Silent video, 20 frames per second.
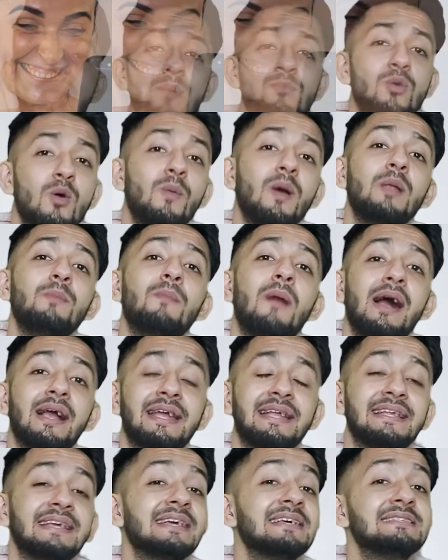mobile
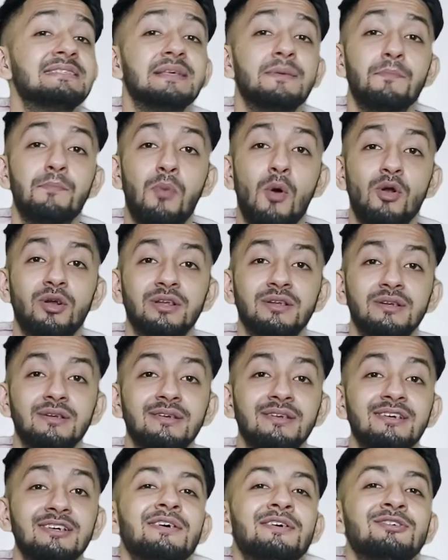marketing is important.
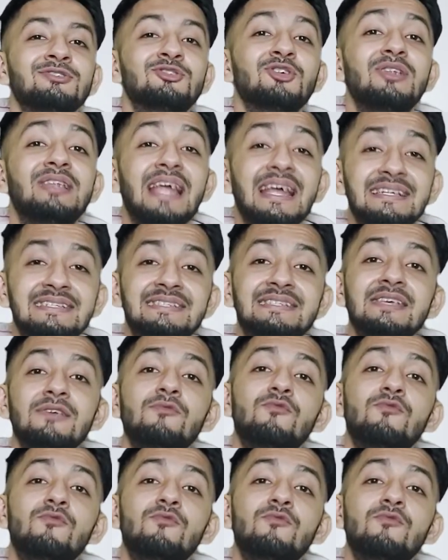So let's see